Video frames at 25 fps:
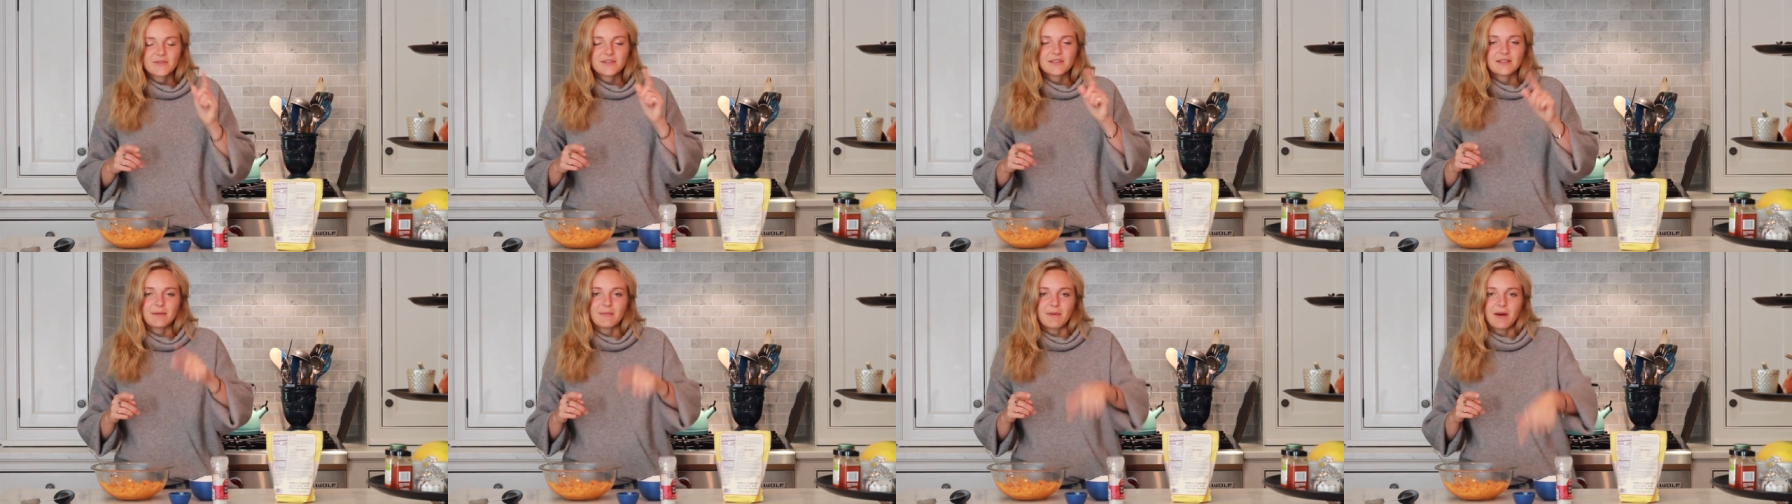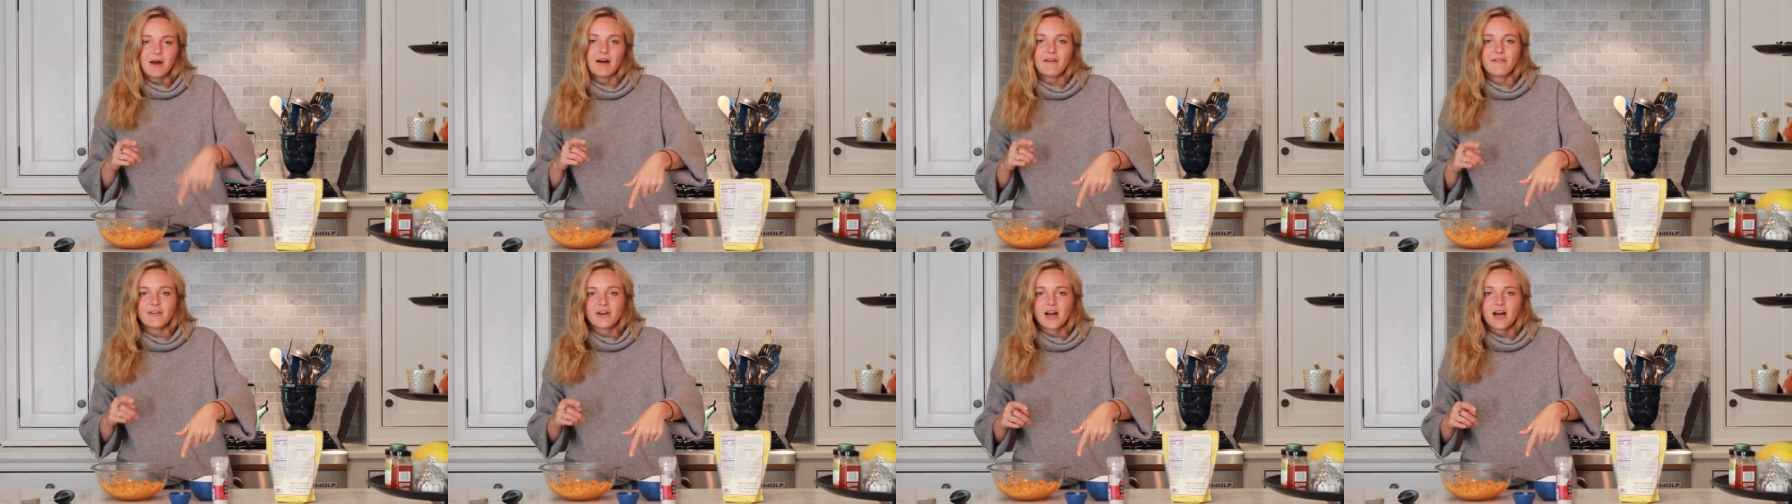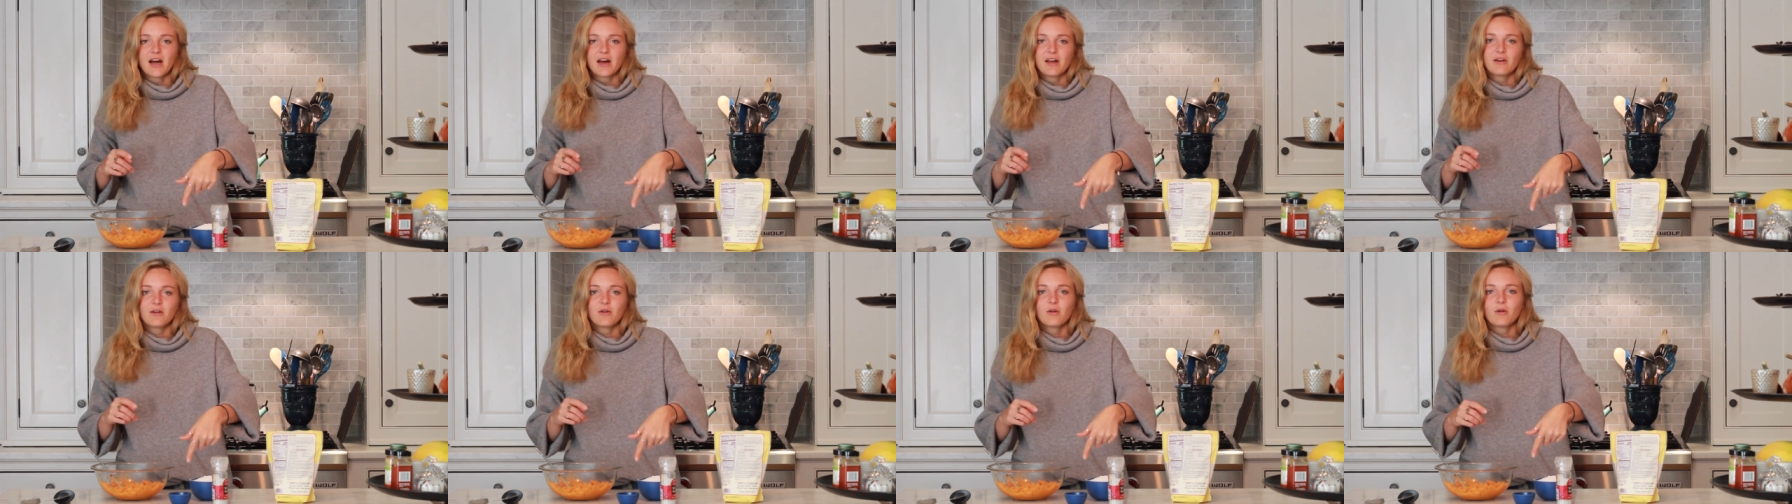Some
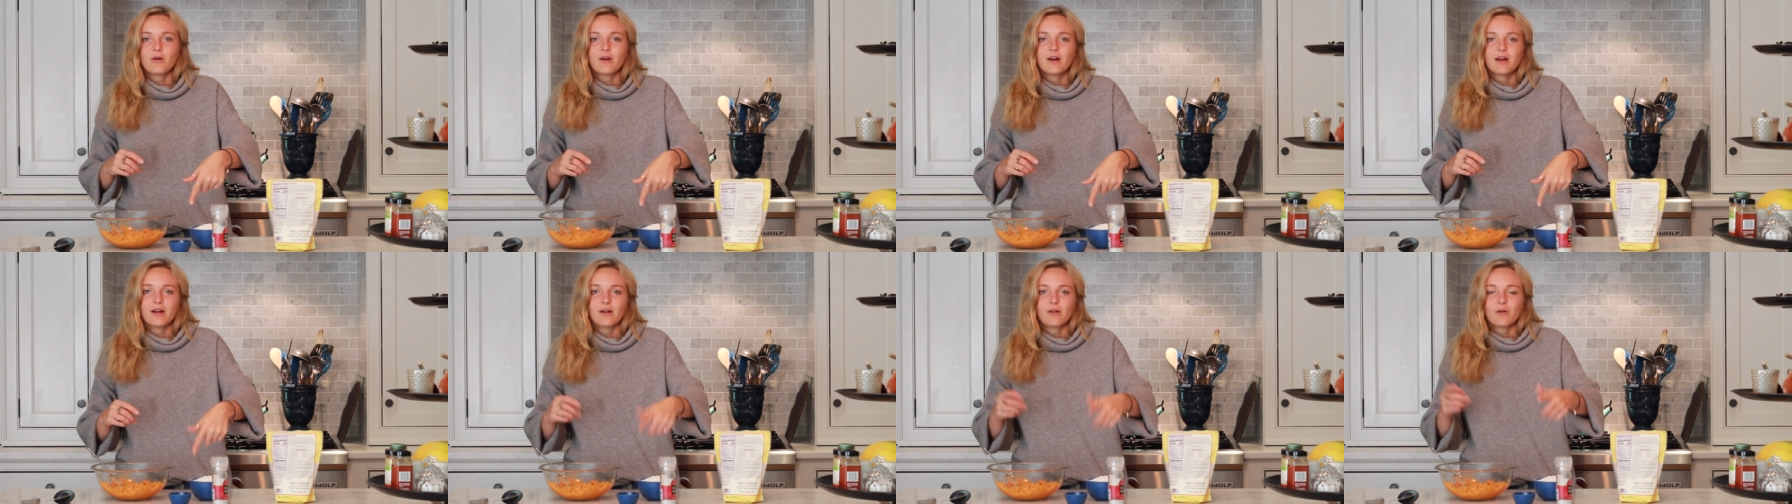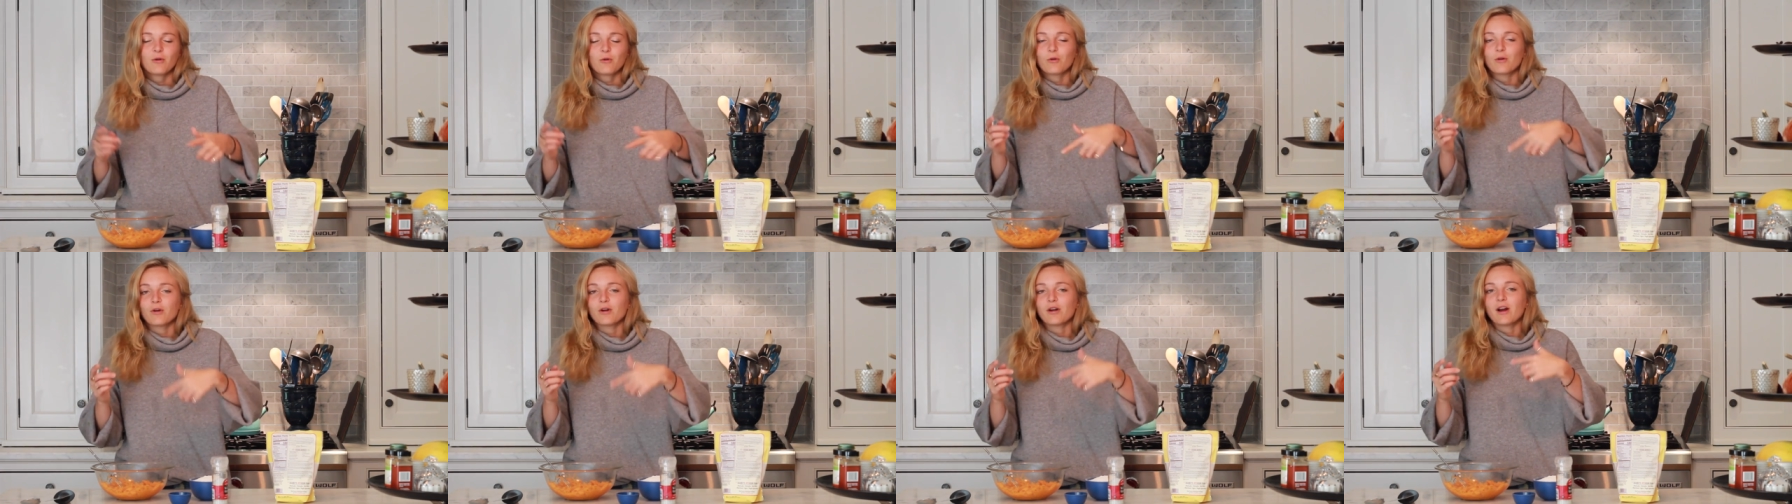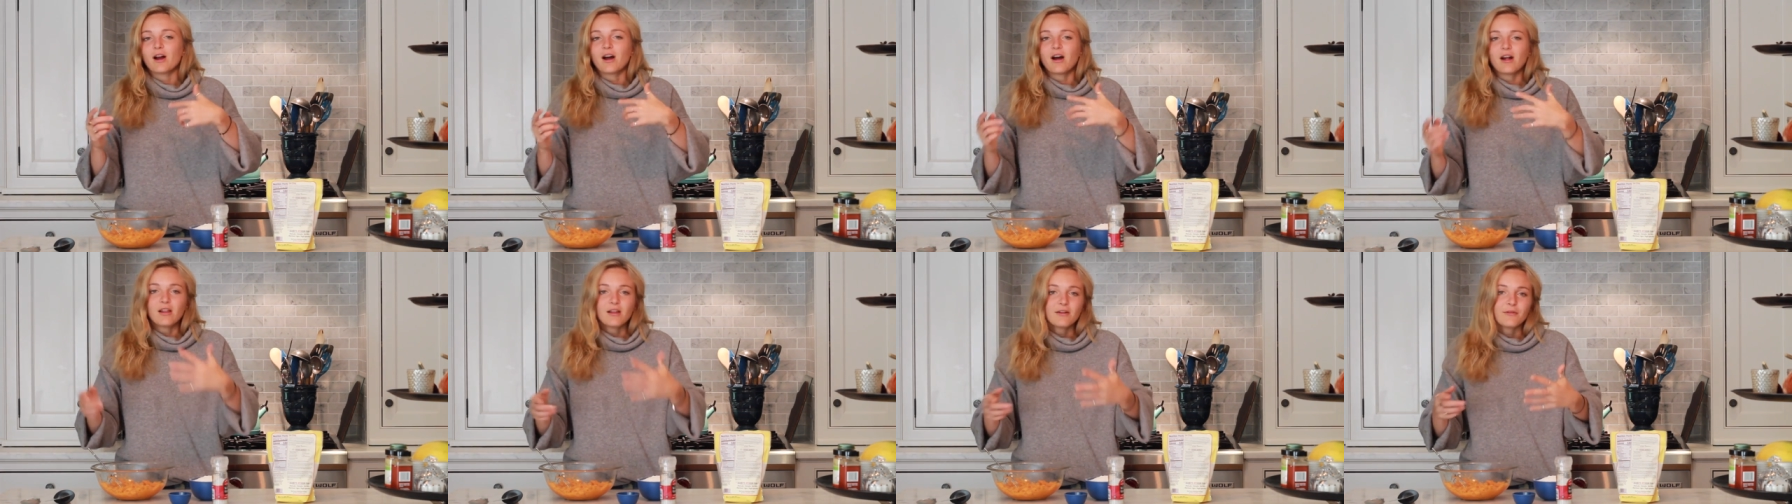avocado oil or
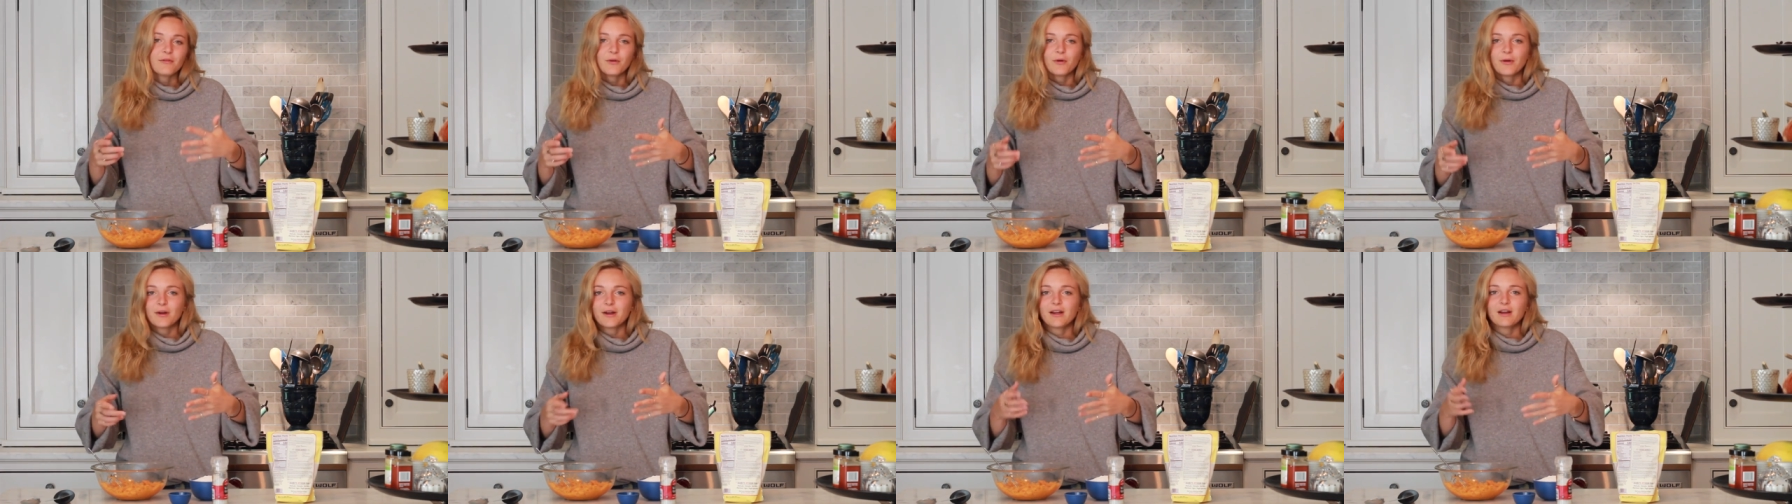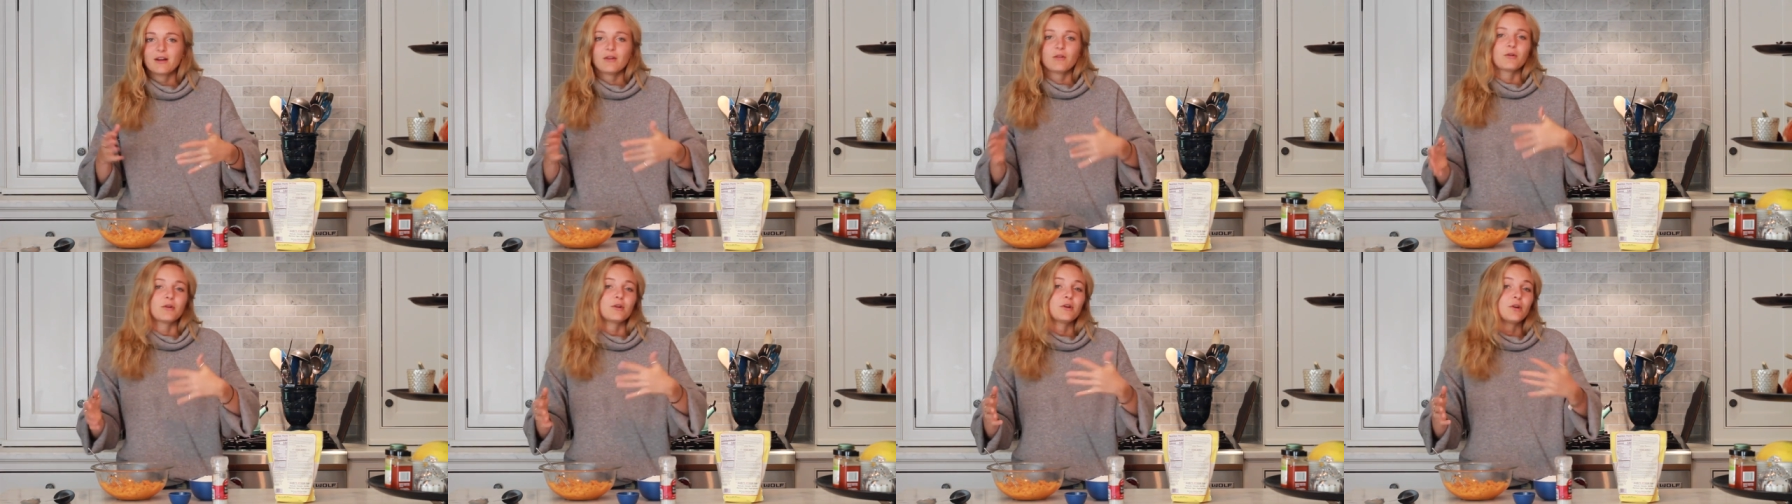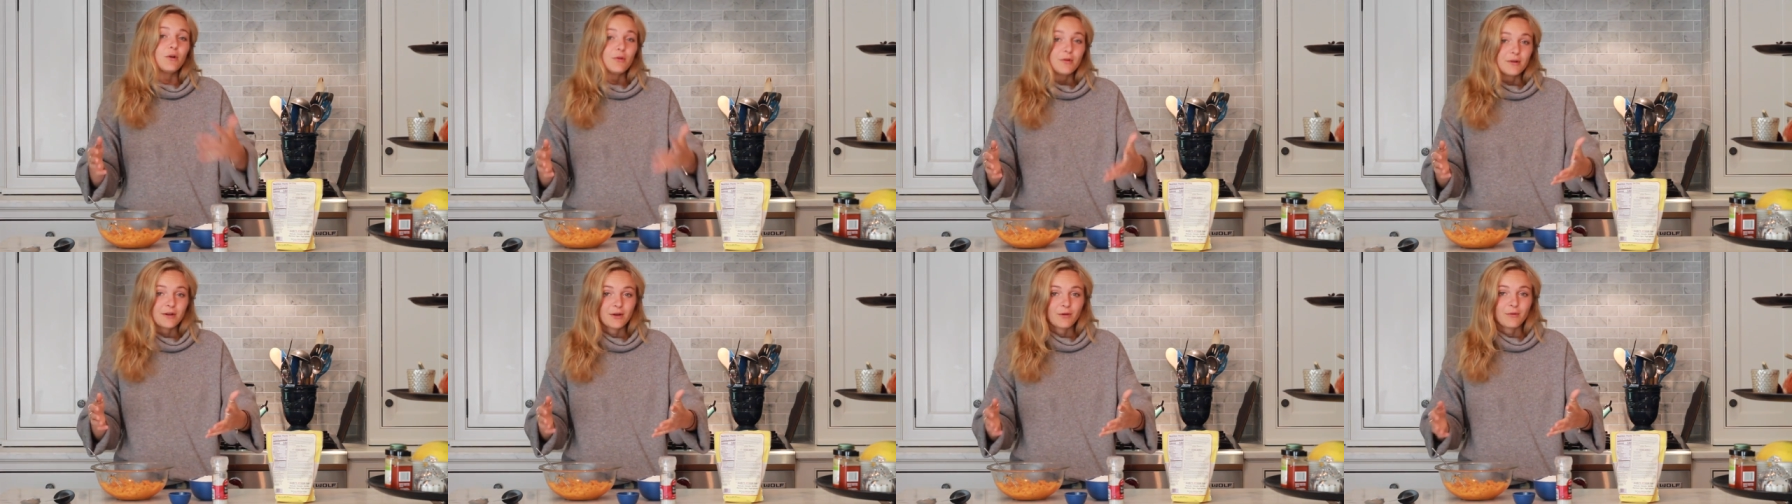olive oil or
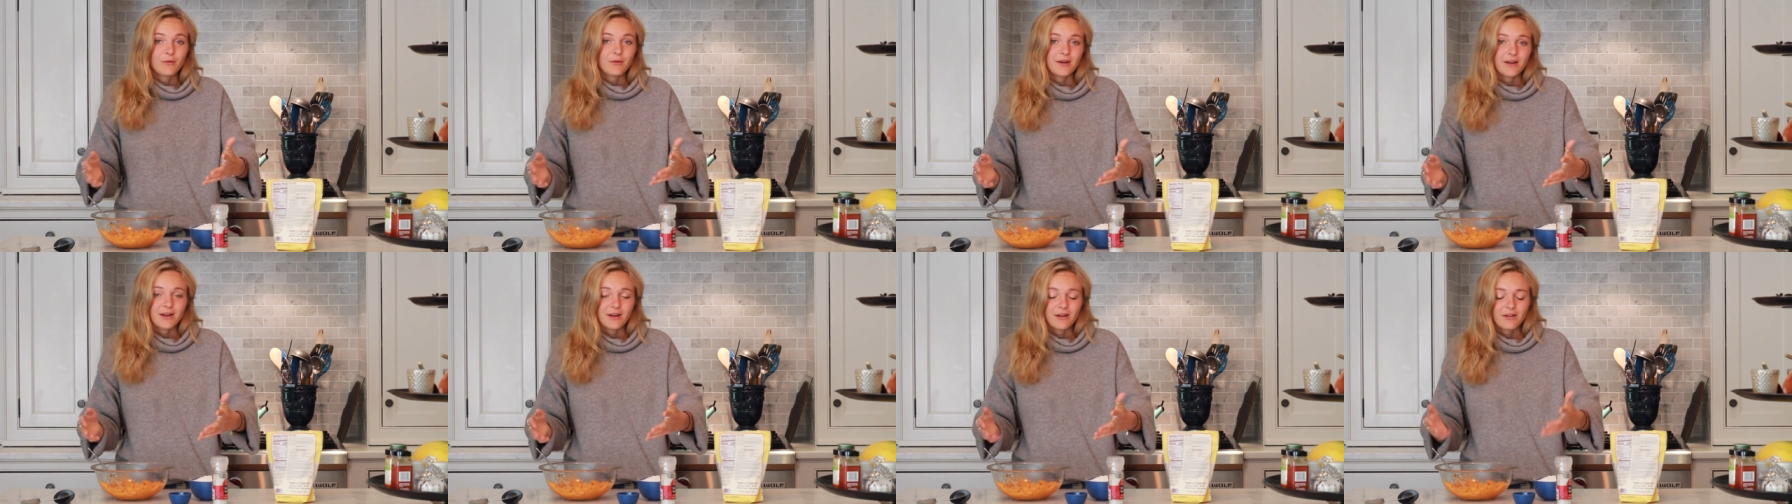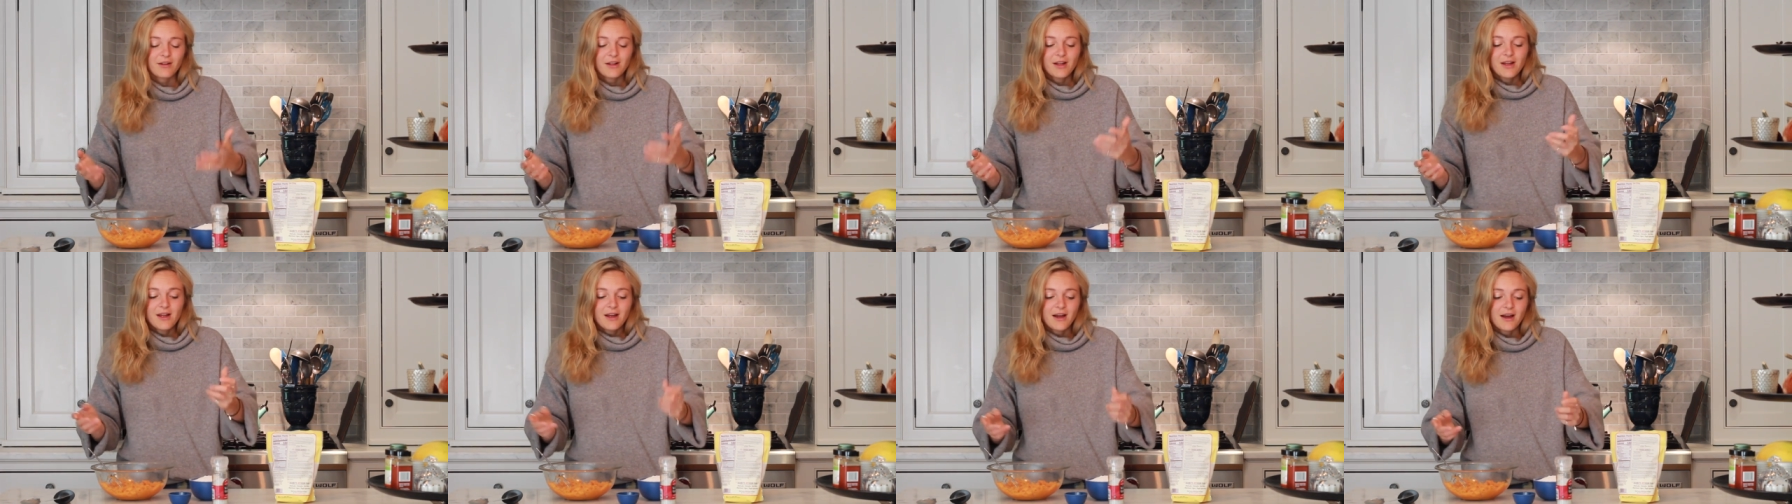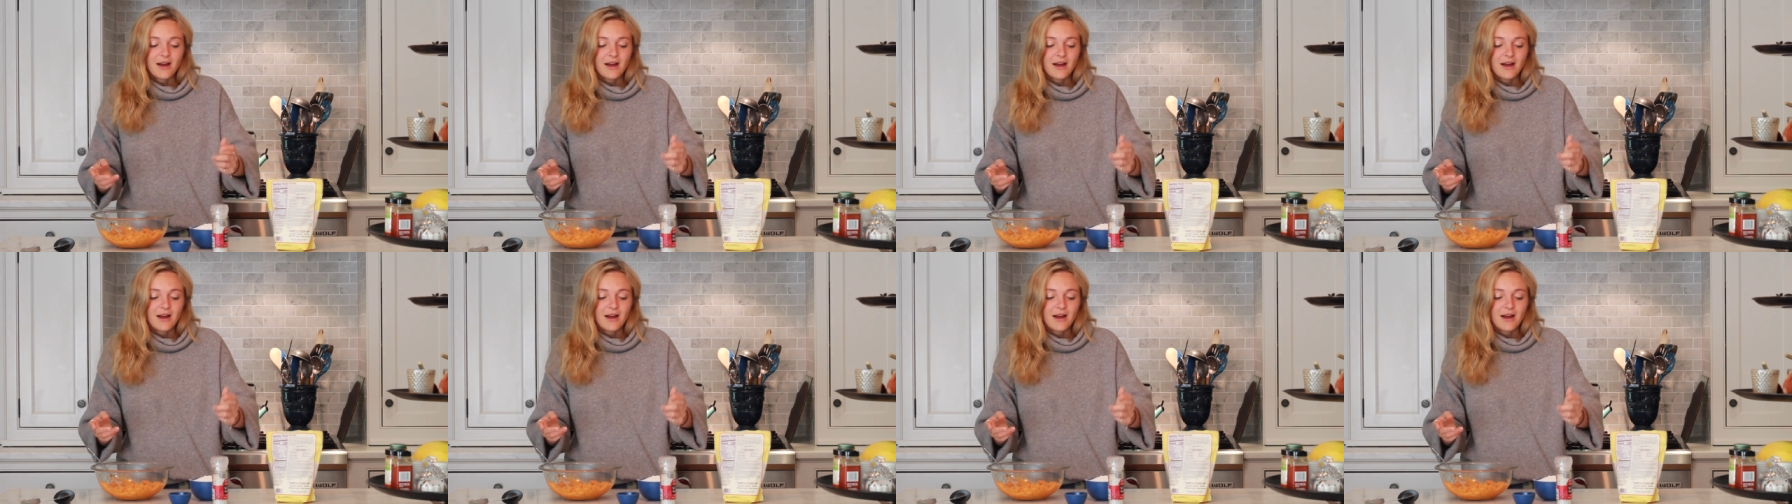coconut oil,